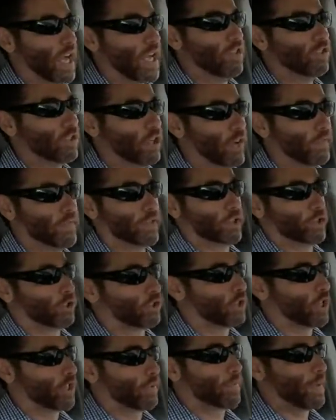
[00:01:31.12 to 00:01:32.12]
I love this
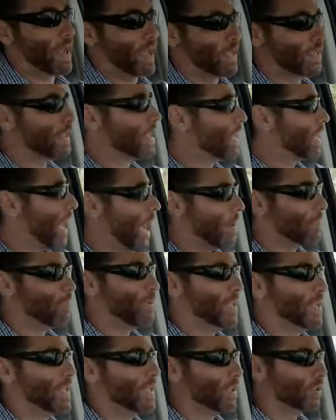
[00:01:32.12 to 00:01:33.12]
truck, man. I've
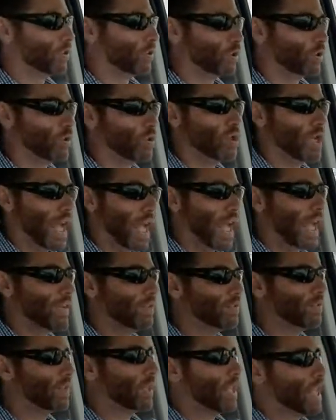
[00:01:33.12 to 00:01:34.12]
been in it 2
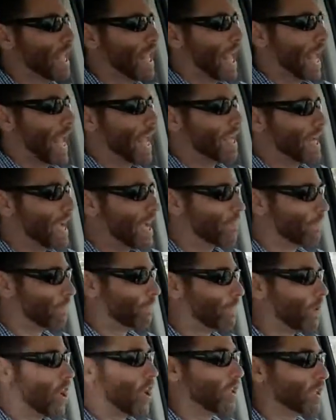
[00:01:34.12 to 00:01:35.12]
days, and I have
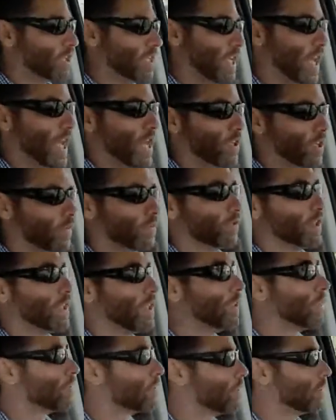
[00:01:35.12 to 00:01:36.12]
fallen head over
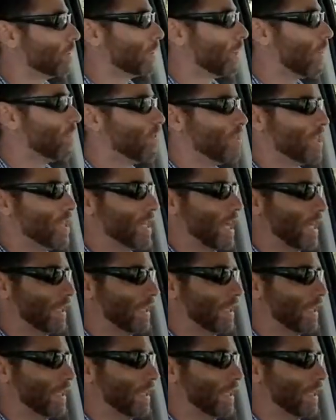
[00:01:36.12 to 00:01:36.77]
heels in love with it.